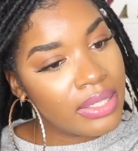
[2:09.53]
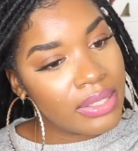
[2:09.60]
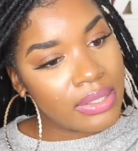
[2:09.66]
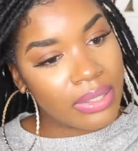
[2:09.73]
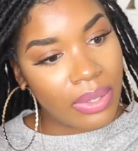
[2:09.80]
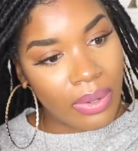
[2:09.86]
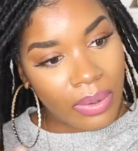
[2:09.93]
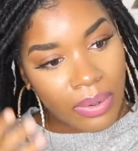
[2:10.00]

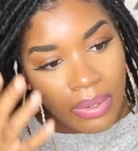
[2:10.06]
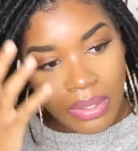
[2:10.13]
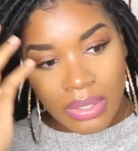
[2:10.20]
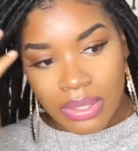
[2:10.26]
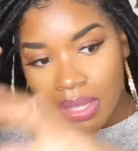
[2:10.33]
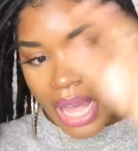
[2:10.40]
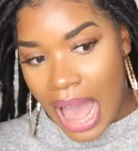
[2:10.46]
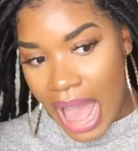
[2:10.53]
So
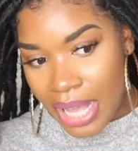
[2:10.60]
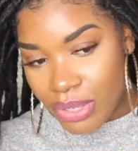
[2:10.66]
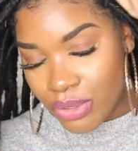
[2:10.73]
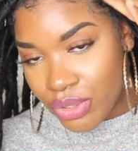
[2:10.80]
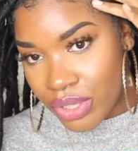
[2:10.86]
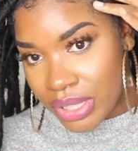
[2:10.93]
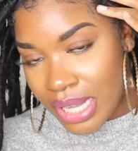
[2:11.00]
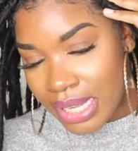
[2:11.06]
I
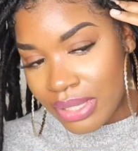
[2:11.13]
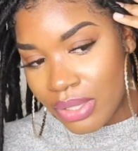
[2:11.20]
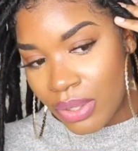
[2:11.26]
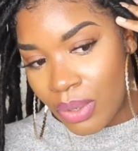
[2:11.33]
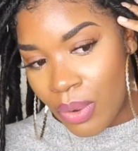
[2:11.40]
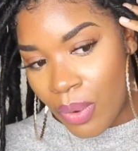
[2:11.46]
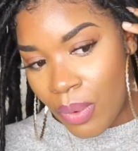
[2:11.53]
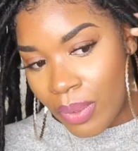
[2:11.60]
usually like to
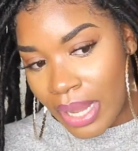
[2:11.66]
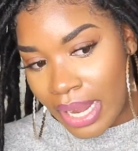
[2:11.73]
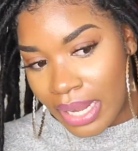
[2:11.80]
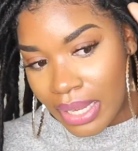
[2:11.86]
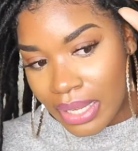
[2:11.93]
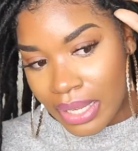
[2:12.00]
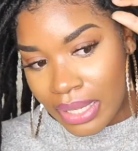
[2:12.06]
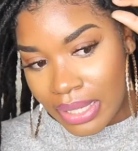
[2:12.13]
go
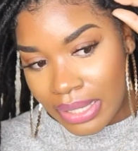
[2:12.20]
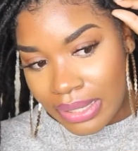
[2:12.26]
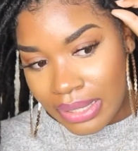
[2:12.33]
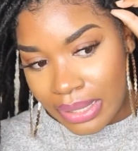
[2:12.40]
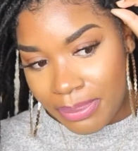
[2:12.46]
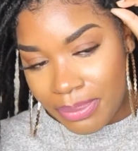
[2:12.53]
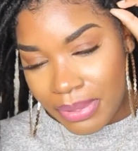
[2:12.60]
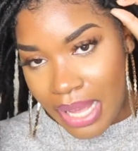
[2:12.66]
like in a
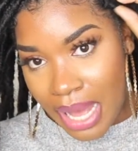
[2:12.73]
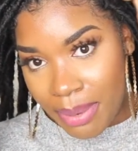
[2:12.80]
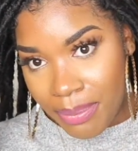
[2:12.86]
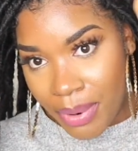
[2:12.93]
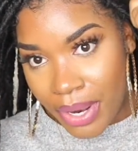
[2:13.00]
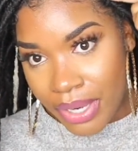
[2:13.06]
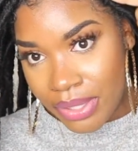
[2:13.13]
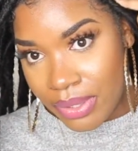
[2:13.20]
deep side
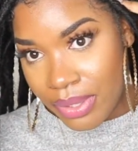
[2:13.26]
part,